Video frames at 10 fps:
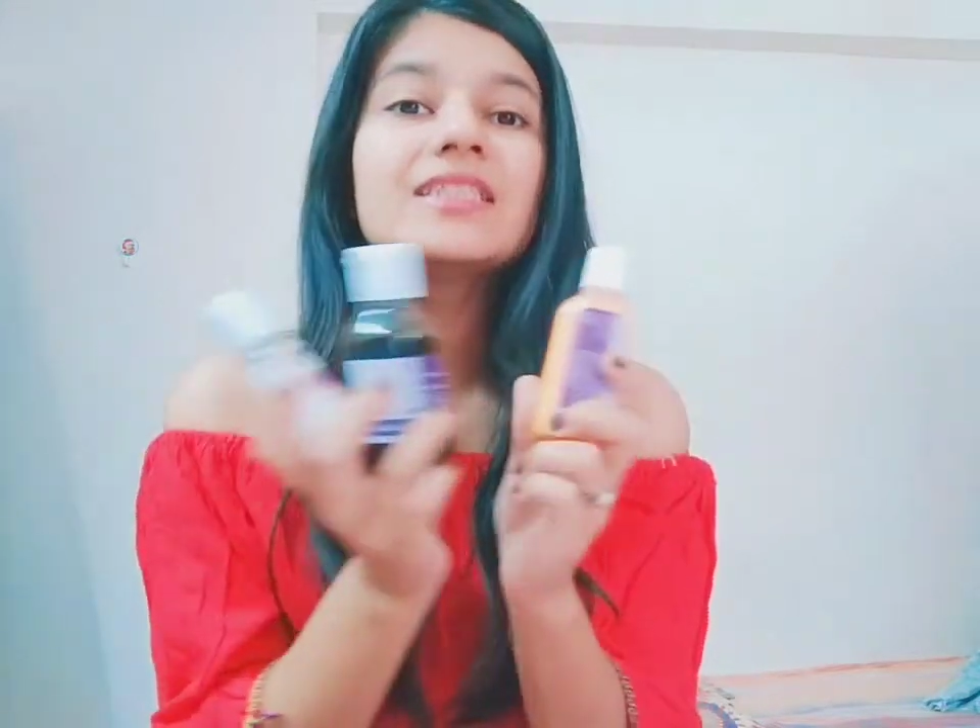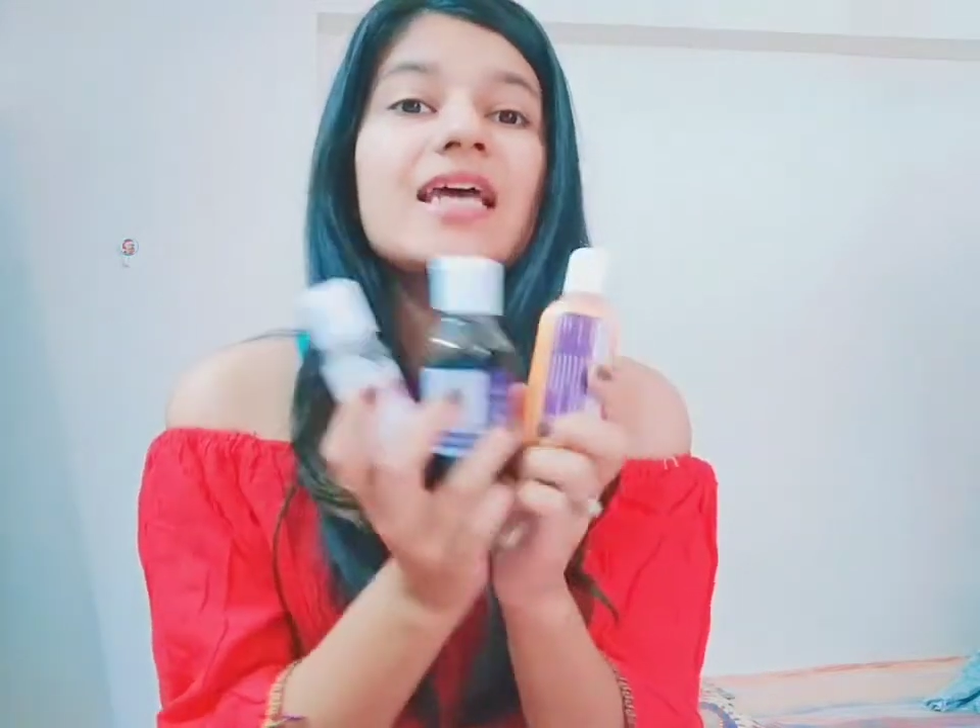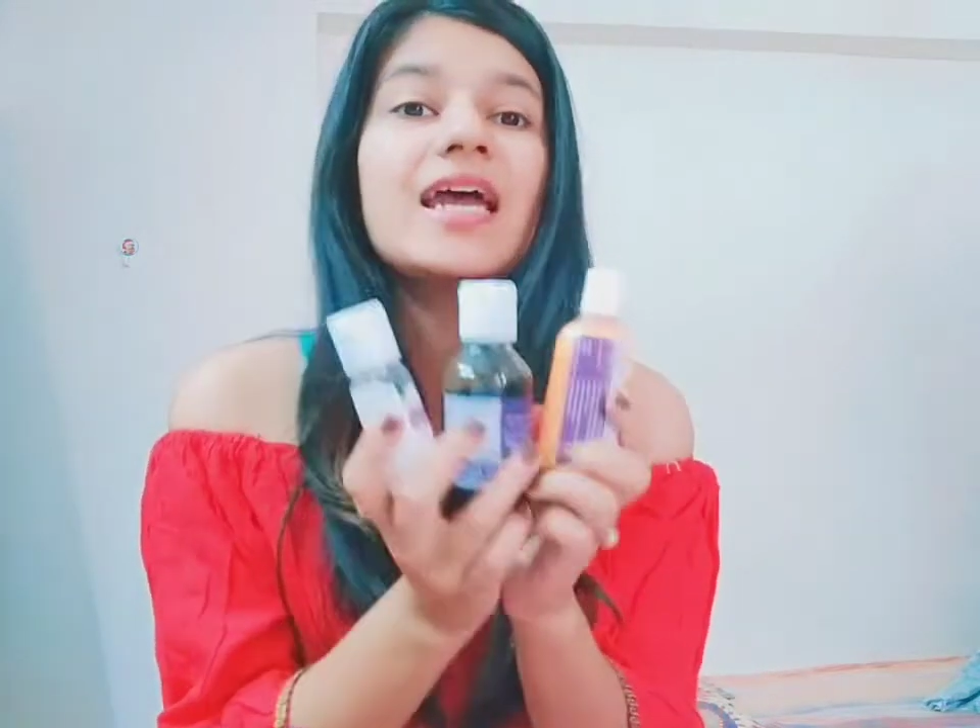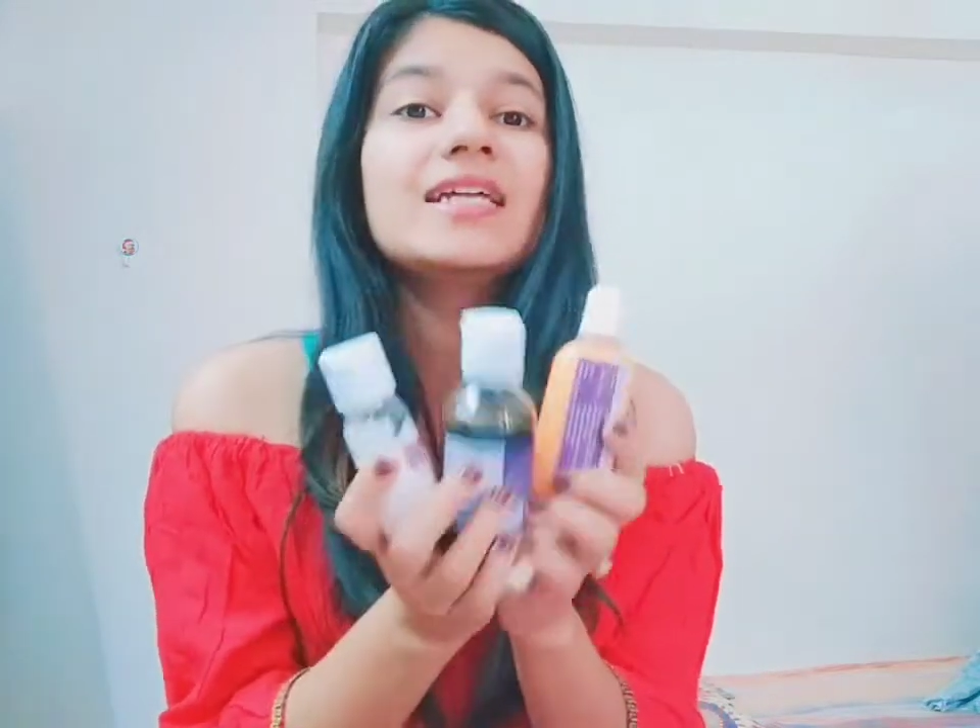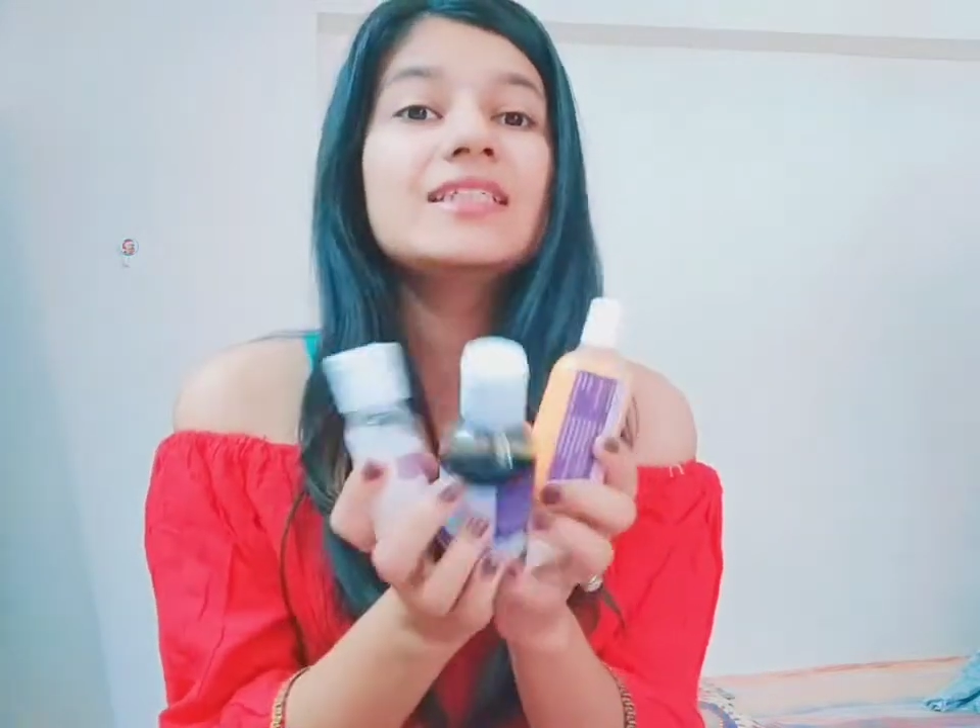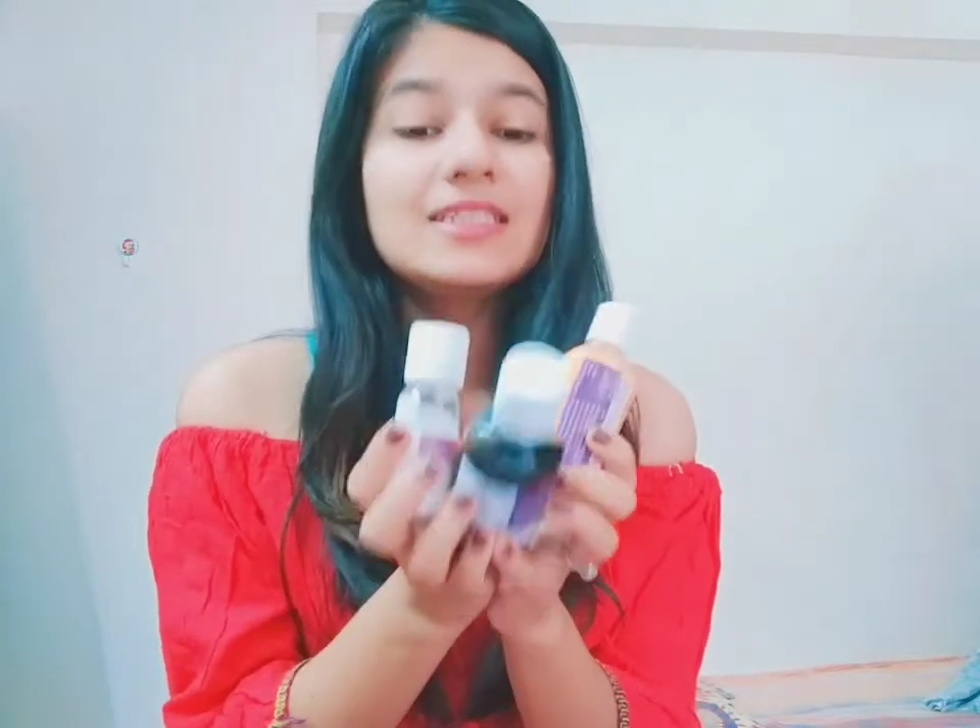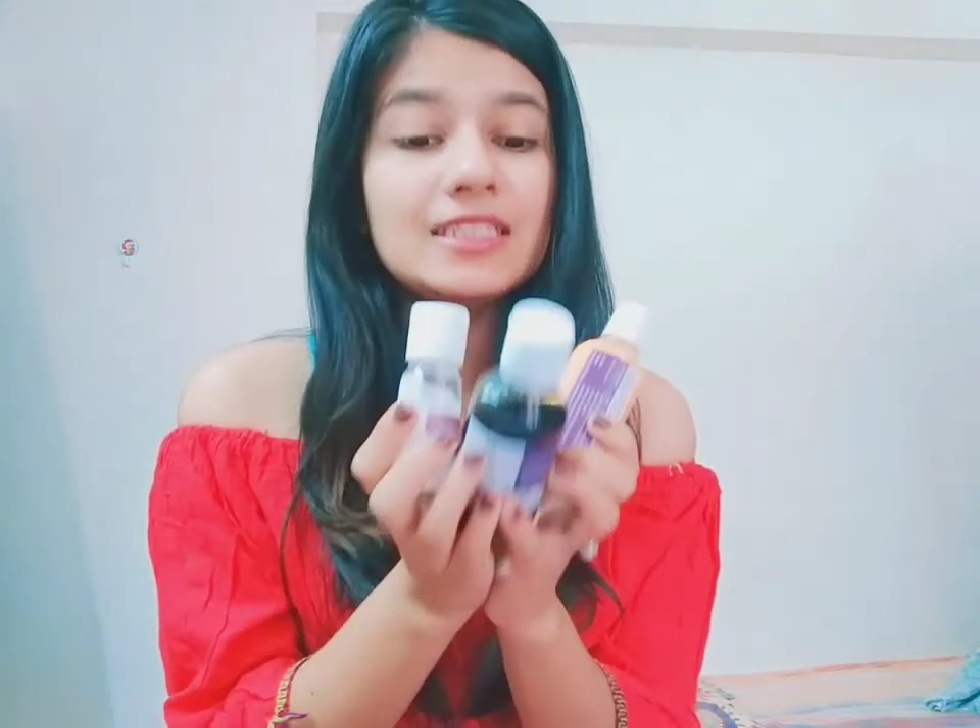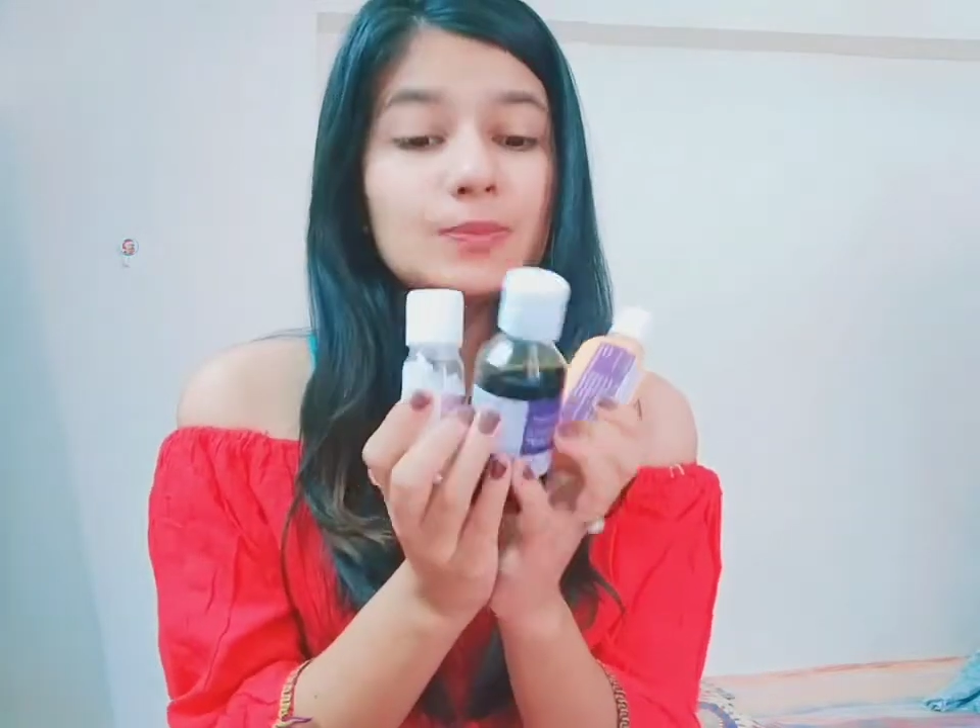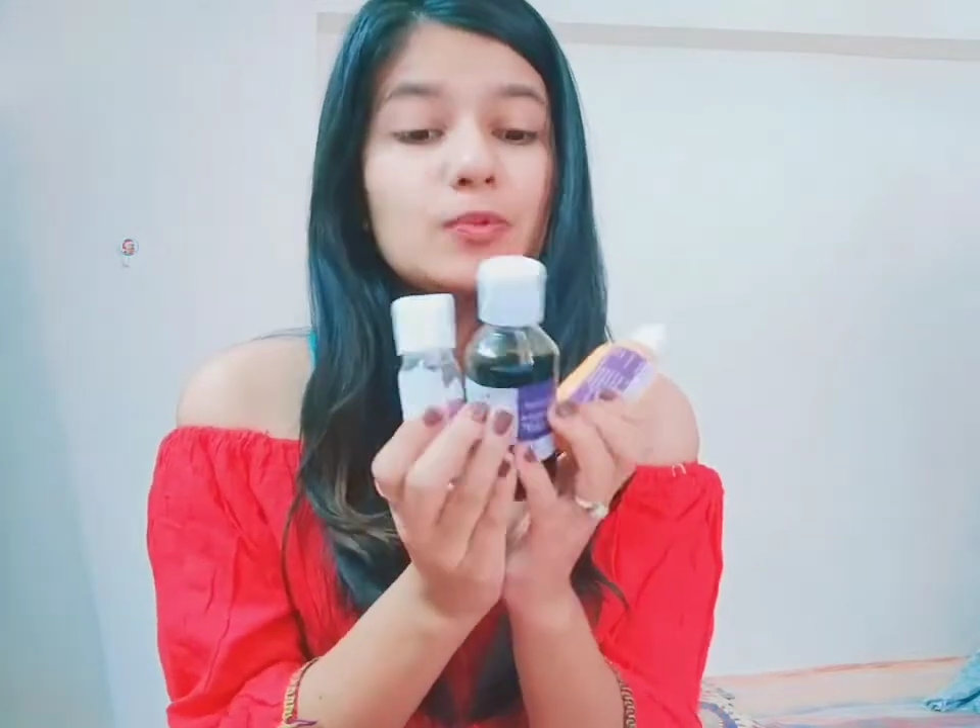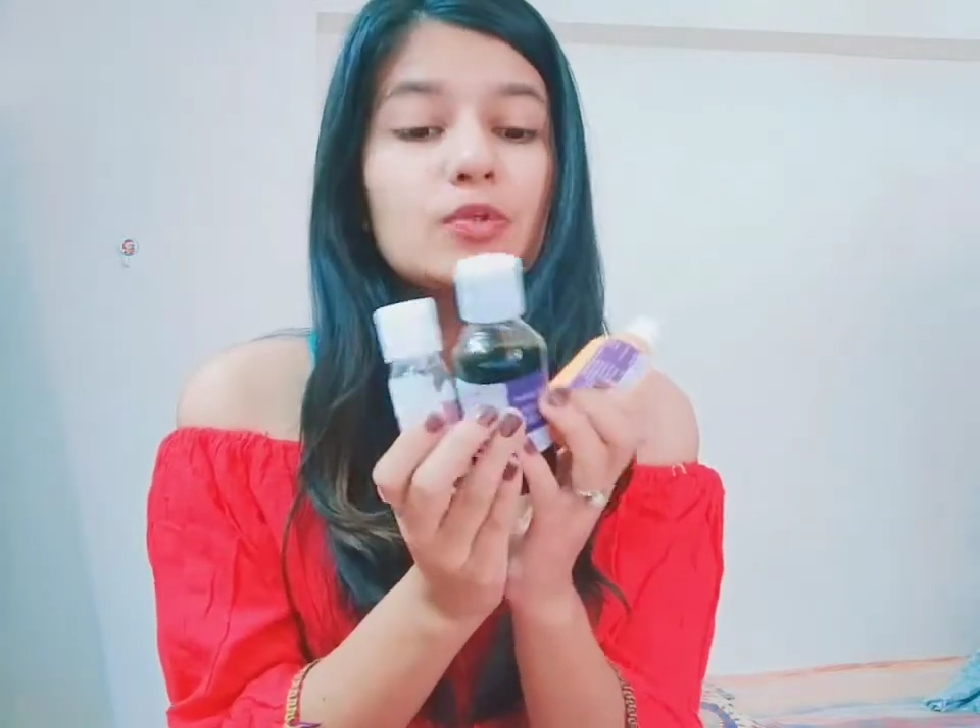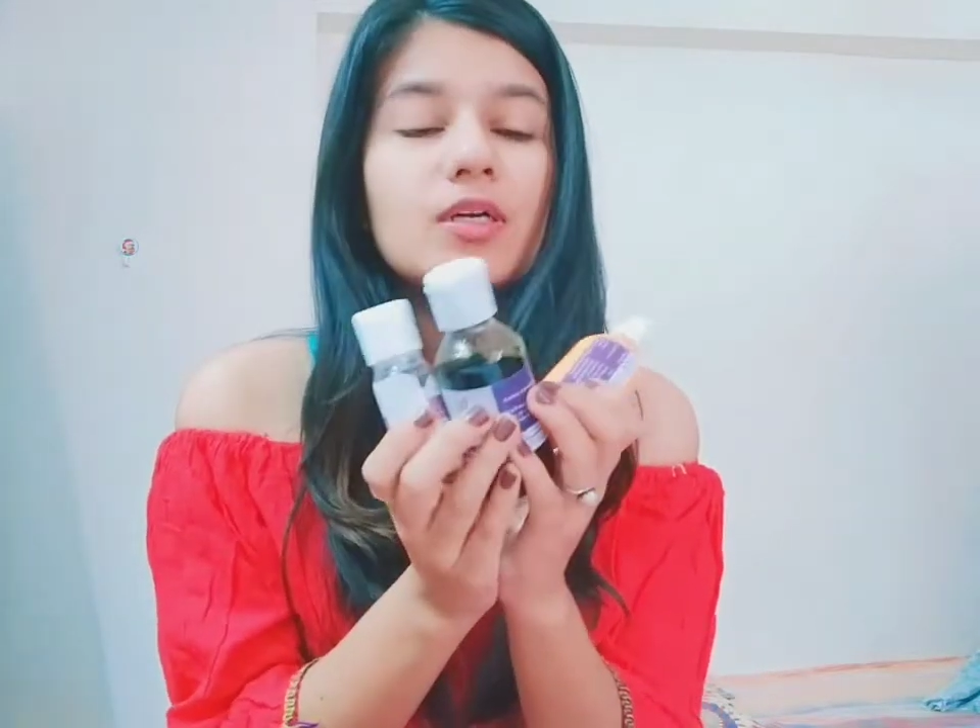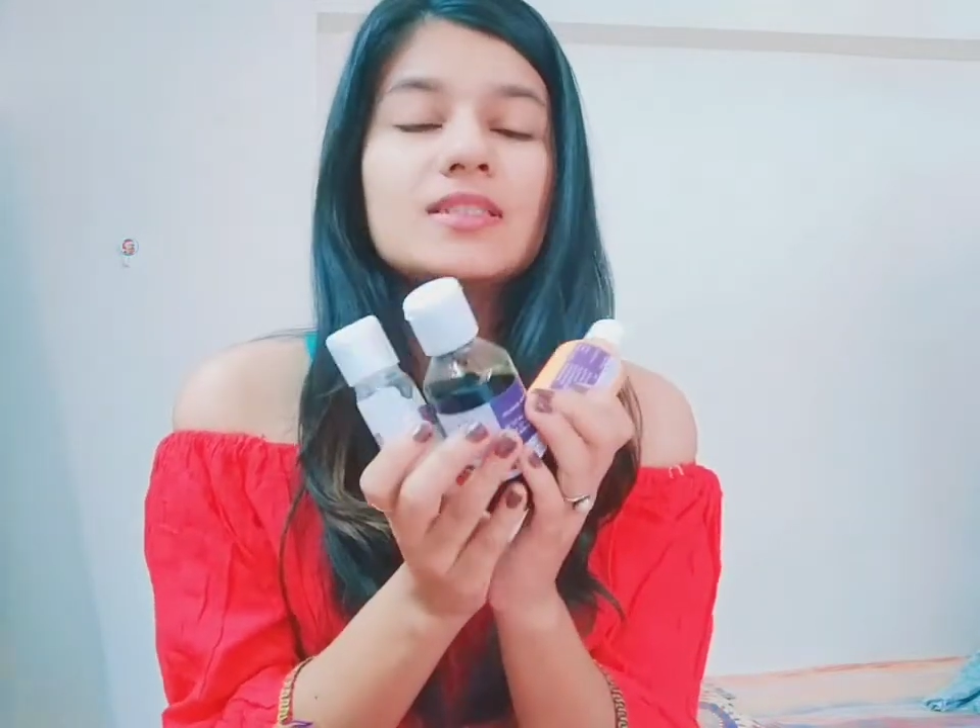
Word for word: and these products